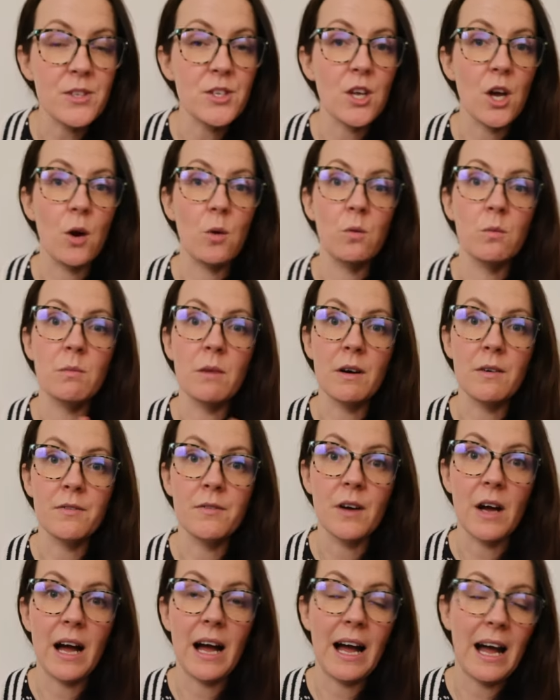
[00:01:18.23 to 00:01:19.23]
So
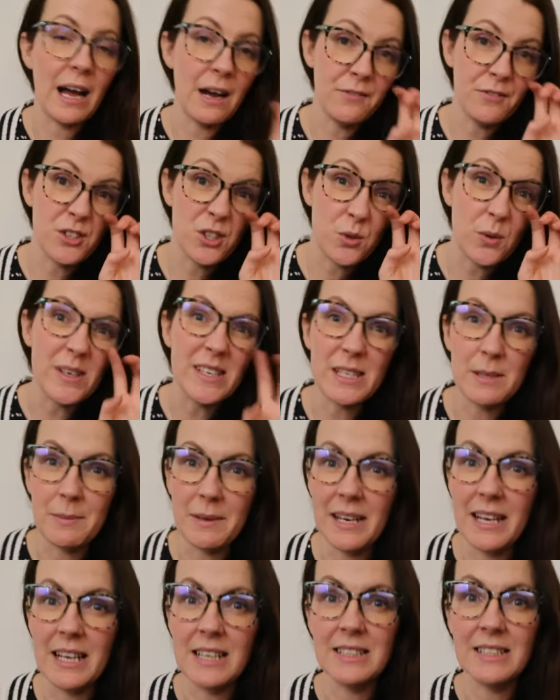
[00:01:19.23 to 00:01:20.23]
after 20
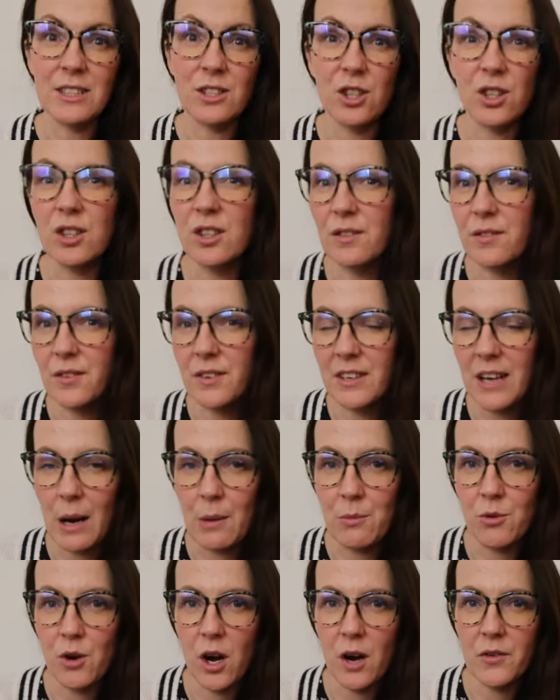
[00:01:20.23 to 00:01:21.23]
minutes, I took the
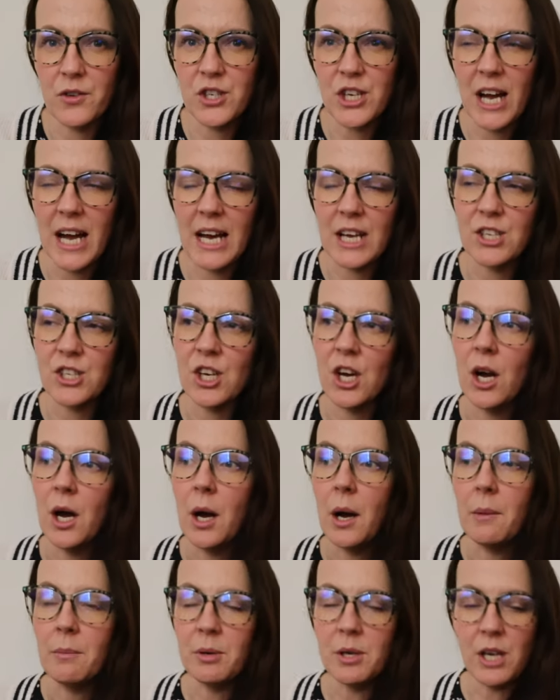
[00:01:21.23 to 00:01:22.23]
camera off charge,
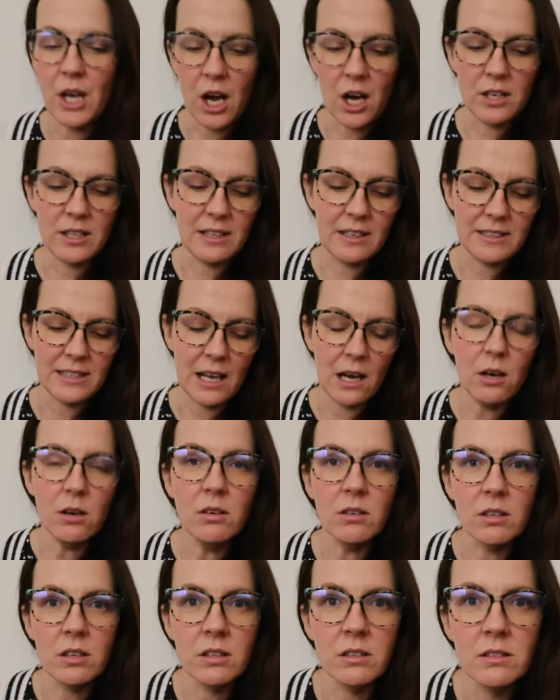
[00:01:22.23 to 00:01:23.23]
put it on, and I was like,
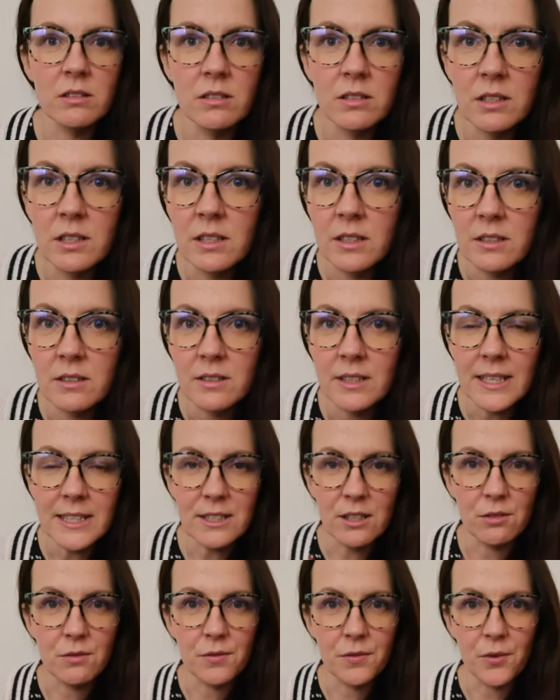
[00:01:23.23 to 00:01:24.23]
oh,
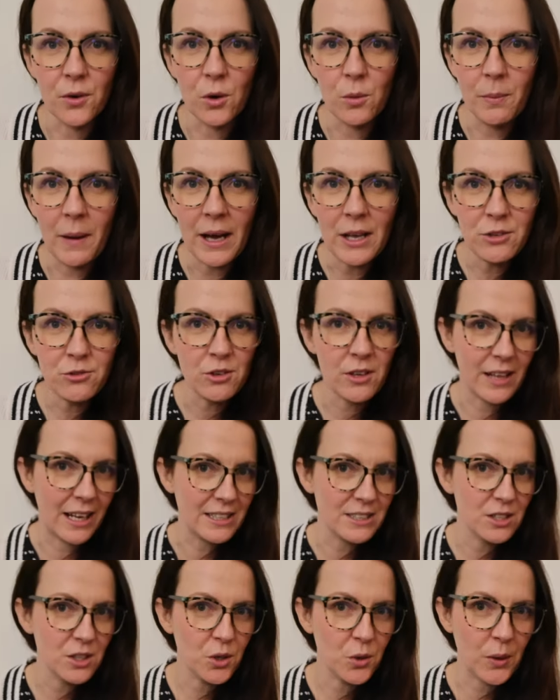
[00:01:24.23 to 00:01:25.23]
it's on full battery.
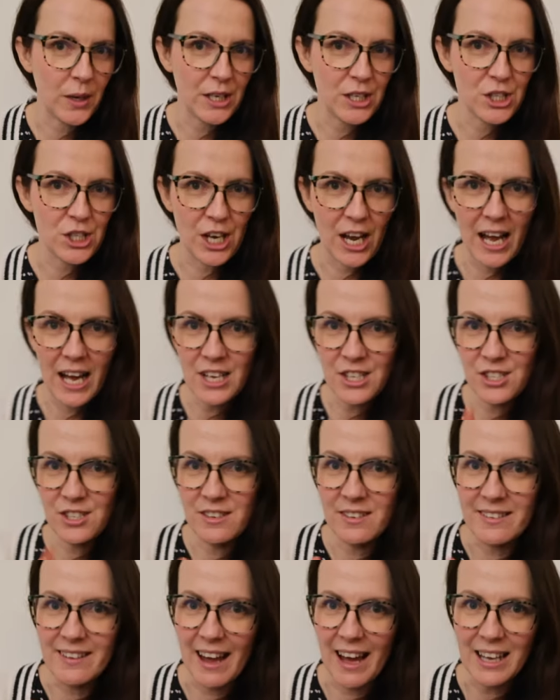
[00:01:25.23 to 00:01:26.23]
That's a quick
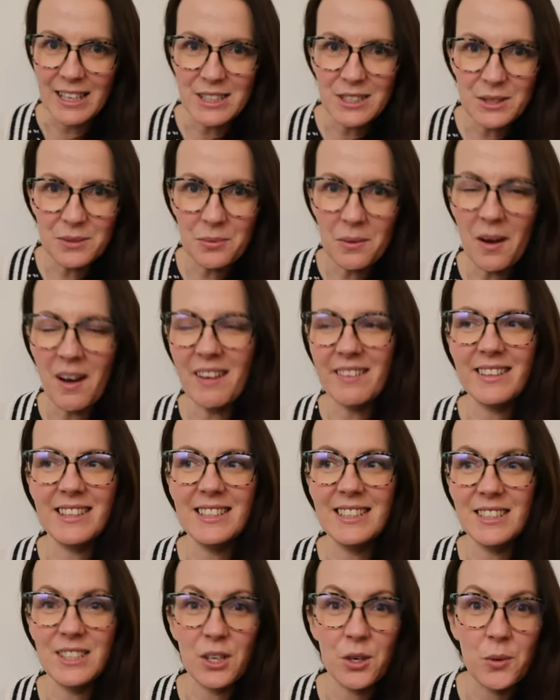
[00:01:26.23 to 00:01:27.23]
charge. Nice one.
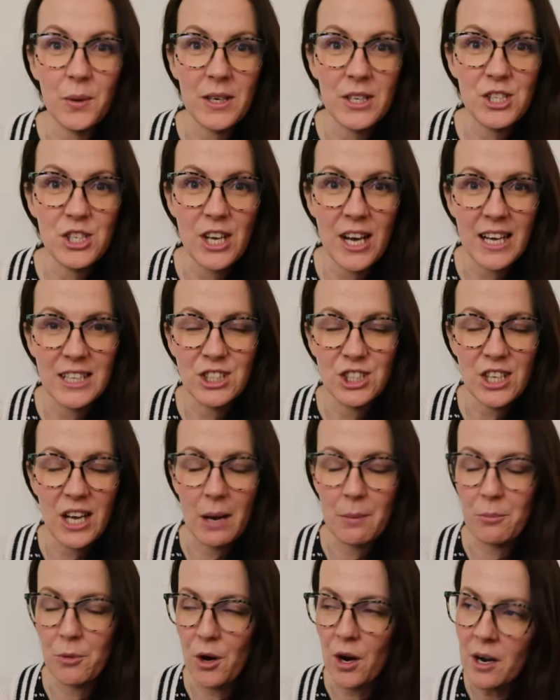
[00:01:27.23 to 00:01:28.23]
This is a quick charge
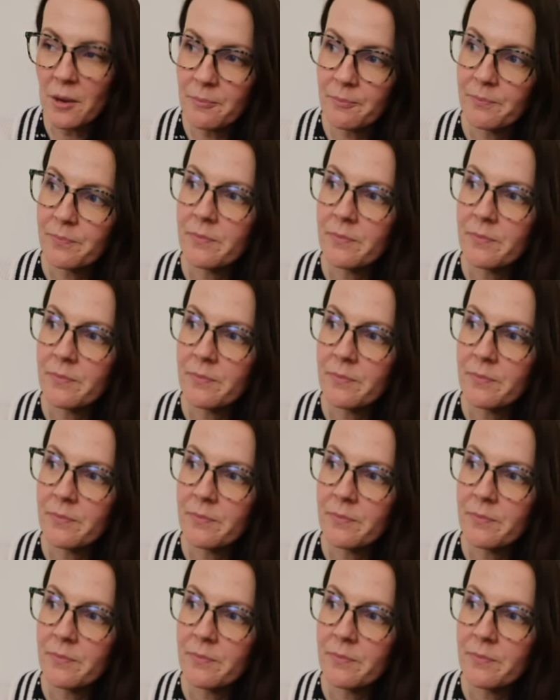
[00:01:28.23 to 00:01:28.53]
camera.